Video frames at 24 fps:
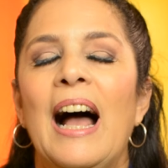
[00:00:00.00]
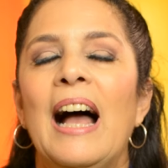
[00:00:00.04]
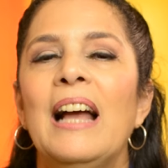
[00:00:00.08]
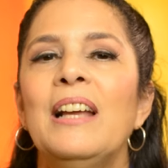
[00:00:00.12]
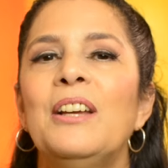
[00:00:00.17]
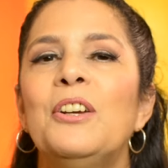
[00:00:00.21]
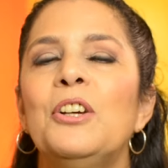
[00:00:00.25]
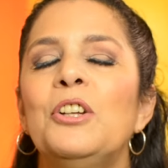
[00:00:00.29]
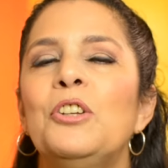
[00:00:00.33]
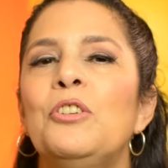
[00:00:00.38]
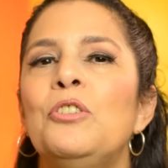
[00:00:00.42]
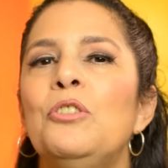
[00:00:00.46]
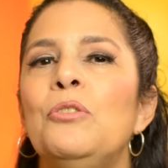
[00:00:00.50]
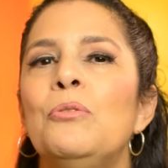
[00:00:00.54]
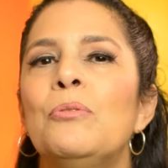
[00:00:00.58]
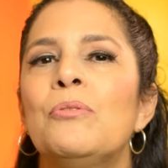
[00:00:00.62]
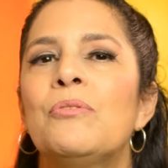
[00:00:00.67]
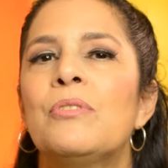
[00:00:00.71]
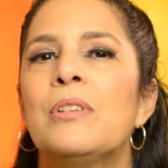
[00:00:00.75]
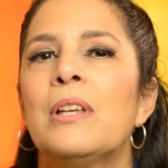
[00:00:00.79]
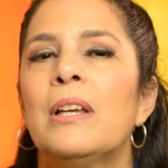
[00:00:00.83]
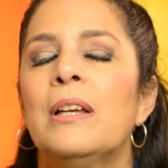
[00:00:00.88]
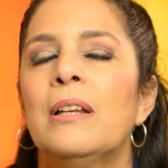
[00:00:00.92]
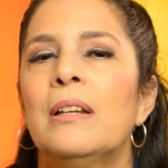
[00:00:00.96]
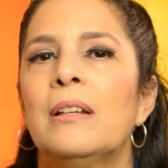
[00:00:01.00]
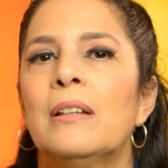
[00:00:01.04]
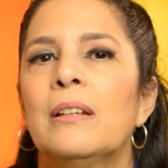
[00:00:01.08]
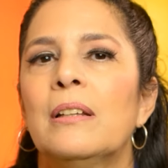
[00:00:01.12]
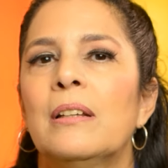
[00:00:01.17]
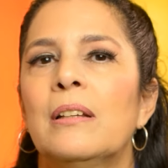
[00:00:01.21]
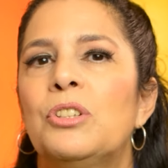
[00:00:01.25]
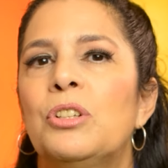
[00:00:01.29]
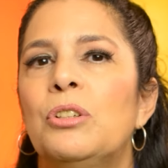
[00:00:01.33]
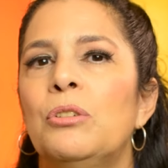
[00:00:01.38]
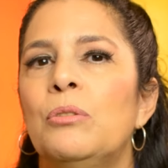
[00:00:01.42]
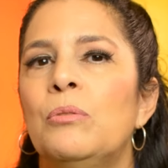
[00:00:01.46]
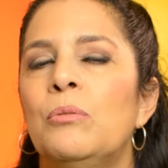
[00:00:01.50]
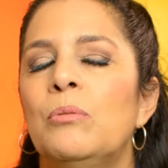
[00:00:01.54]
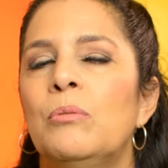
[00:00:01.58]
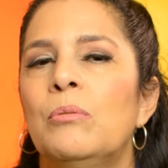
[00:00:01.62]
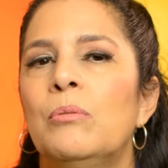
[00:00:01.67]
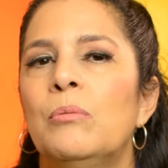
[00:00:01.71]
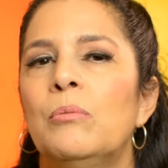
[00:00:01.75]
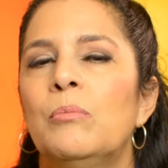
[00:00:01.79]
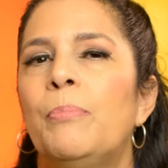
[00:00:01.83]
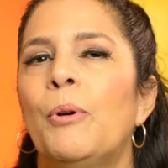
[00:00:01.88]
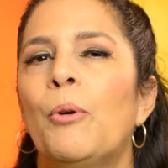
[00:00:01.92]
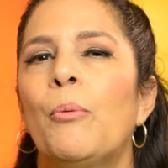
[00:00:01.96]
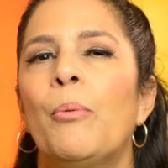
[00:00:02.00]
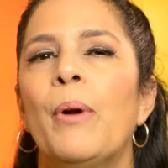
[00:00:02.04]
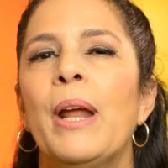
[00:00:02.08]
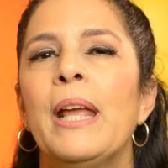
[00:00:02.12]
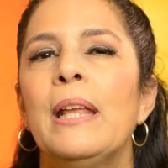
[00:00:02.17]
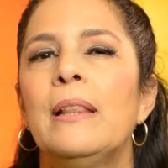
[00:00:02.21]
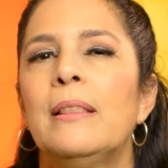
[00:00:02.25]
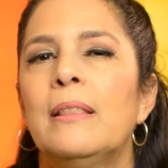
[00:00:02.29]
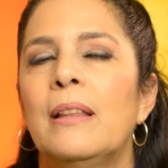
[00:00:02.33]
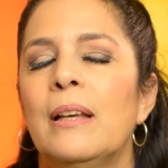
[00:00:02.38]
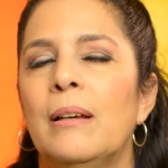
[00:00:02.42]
I could use it to berate